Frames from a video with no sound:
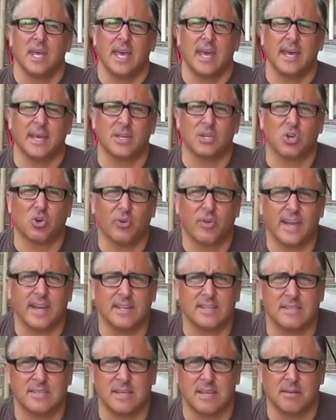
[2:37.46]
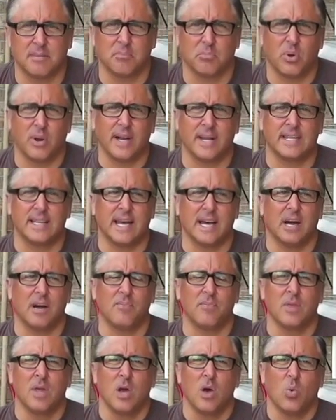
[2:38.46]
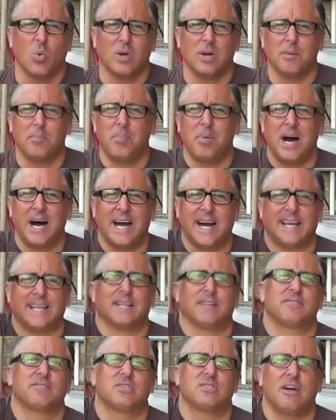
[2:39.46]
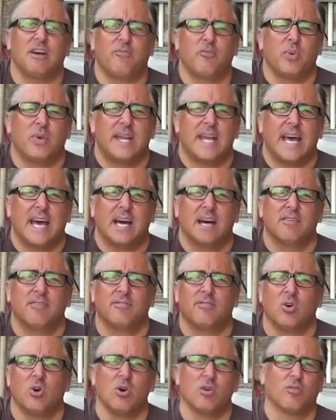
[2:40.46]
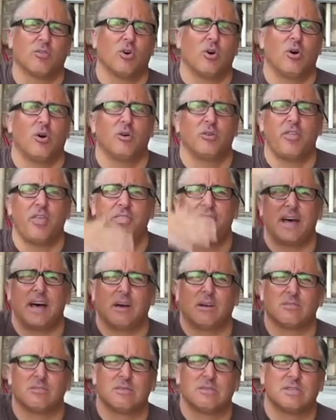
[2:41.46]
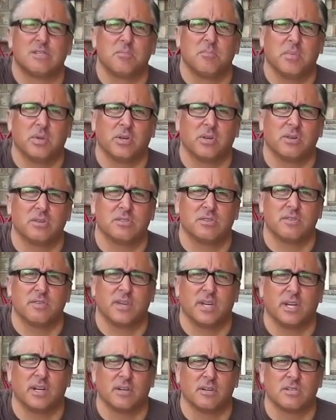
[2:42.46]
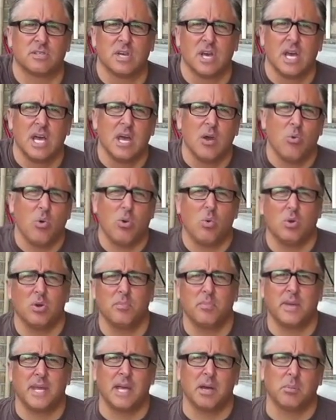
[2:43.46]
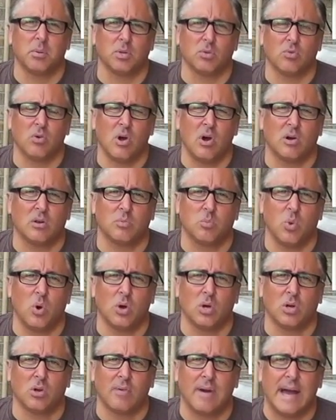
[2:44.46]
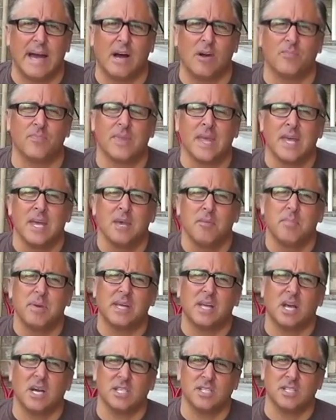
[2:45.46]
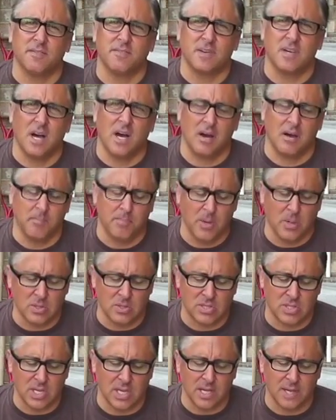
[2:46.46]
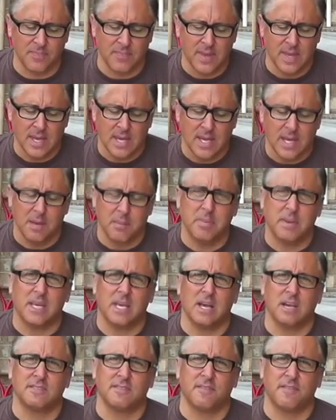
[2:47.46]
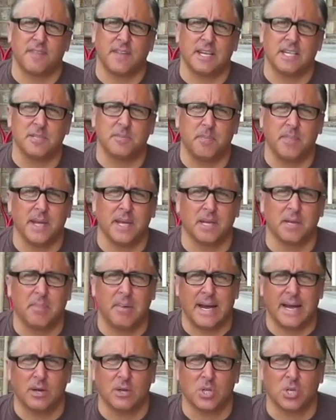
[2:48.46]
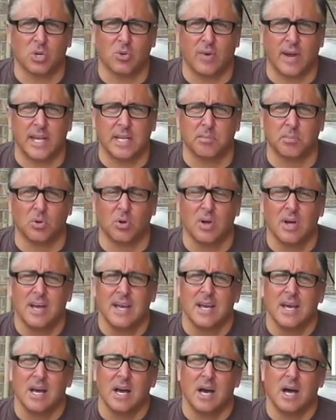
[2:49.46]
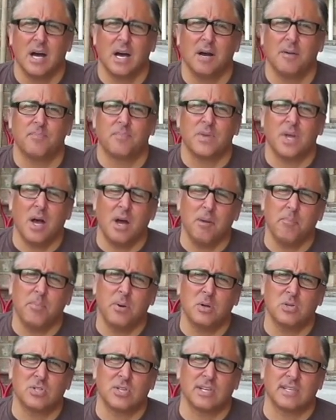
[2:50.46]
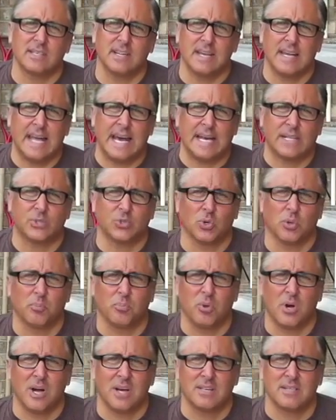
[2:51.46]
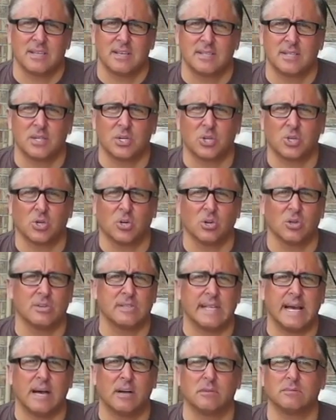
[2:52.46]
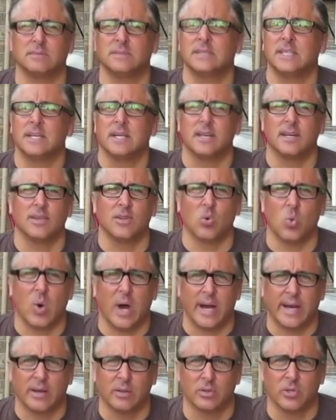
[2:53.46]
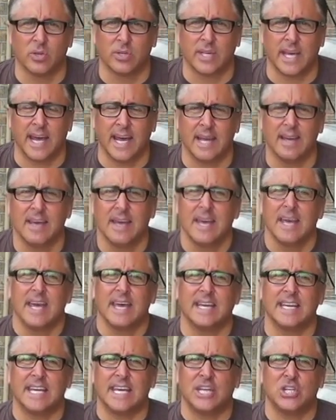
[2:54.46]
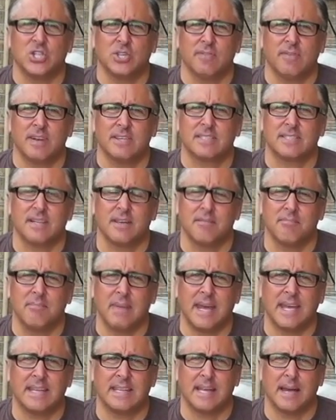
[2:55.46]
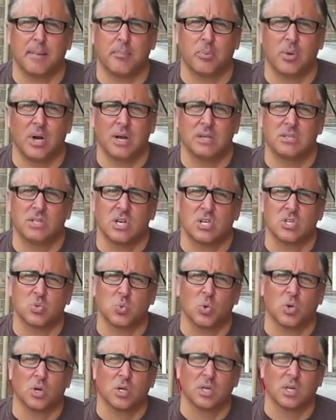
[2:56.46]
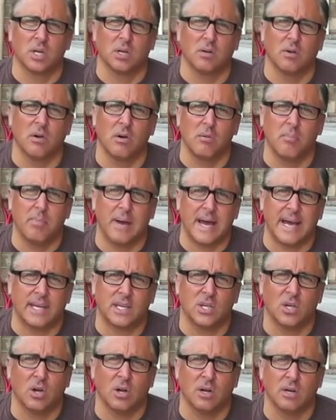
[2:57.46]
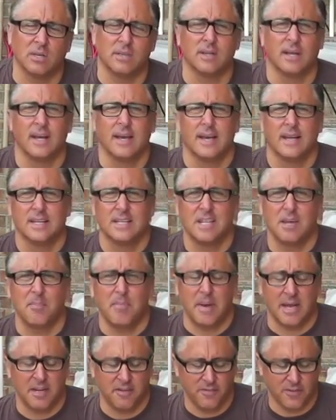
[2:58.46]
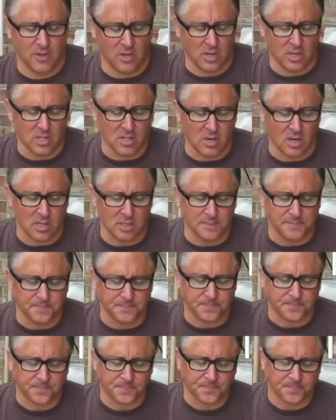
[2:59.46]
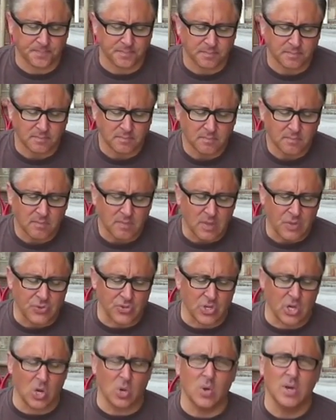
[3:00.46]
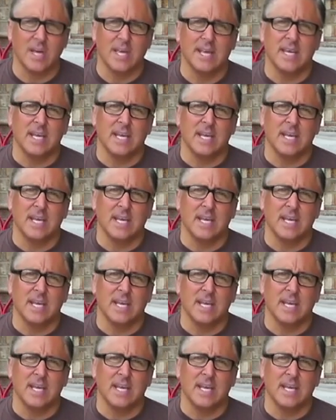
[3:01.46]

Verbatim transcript: and greens didn't break down, what a pile of stuff we'd have over all the thousands and millions of years. We wouldn't be able to walk, walk around. Because of composting, and because of things being biodegradable, uh, composting is a natural process that occurs out in the wild, okay? And each of us can make that process work in our own backyard to benefit our garden. So